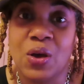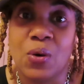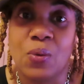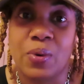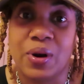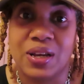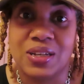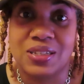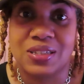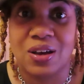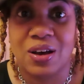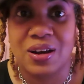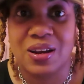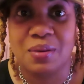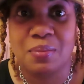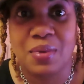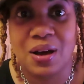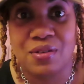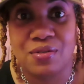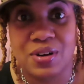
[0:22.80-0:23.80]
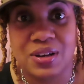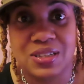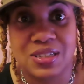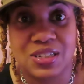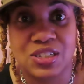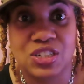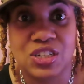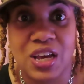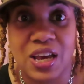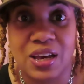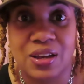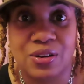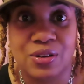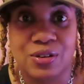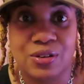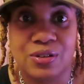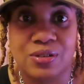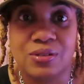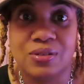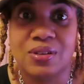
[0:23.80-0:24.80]
When I started my resin
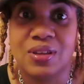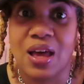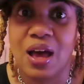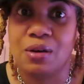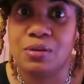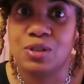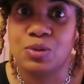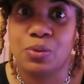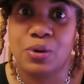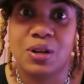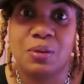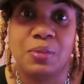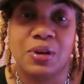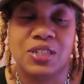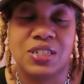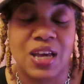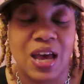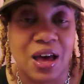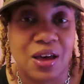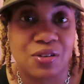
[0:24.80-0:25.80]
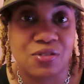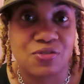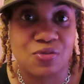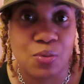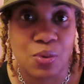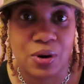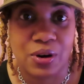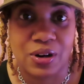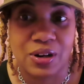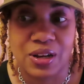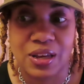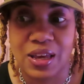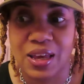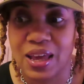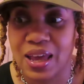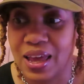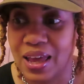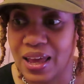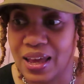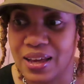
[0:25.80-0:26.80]
channel, I was pretty much out of work
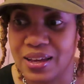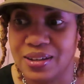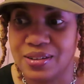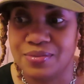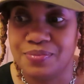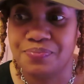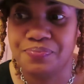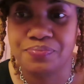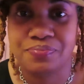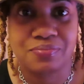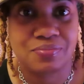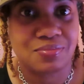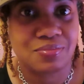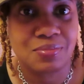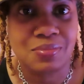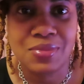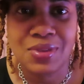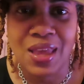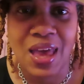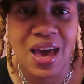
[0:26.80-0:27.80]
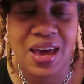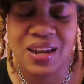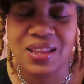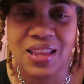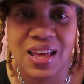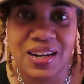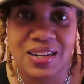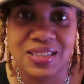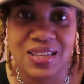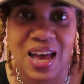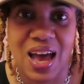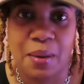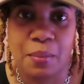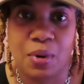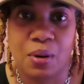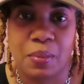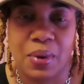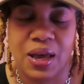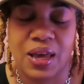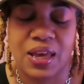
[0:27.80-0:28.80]
and had a lot of time
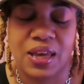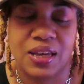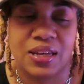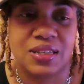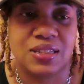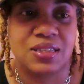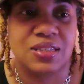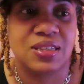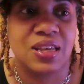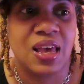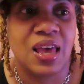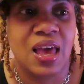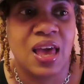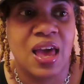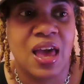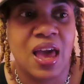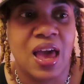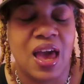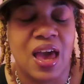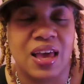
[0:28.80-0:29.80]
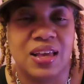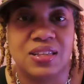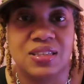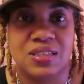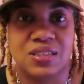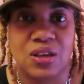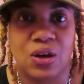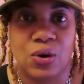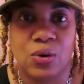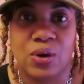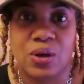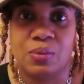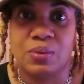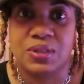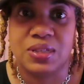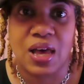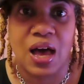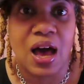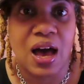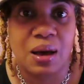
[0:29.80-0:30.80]
on my hands. And so it
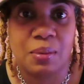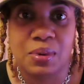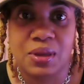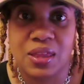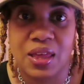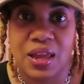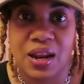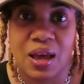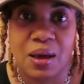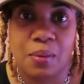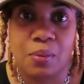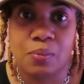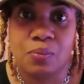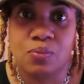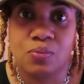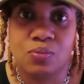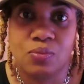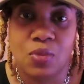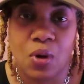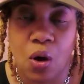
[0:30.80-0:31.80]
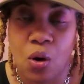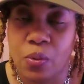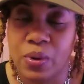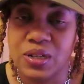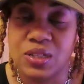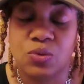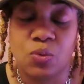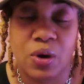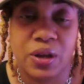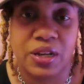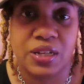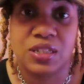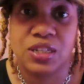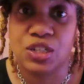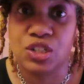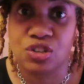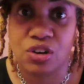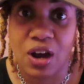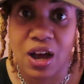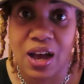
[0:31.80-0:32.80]
was a hobby that I always wanted
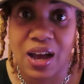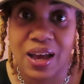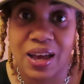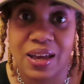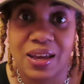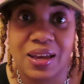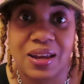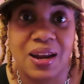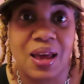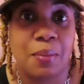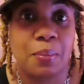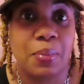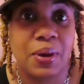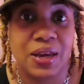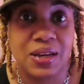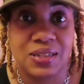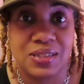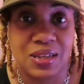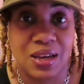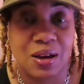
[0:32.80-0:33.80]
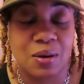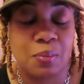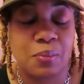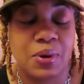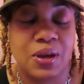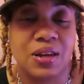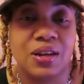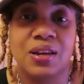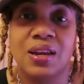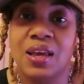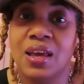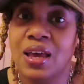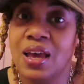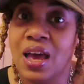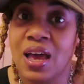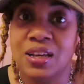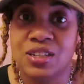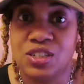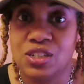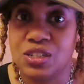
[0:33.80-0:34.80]
to try, and I picked up and
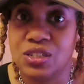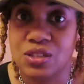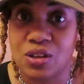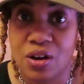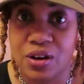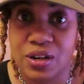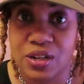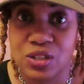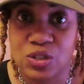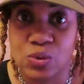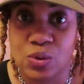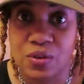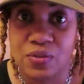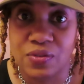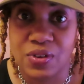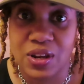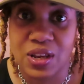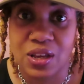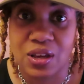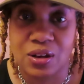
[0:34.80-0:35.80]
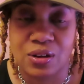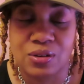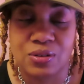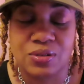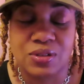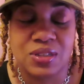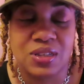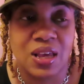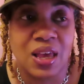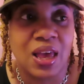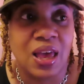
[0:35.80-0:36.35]
just started doing videos,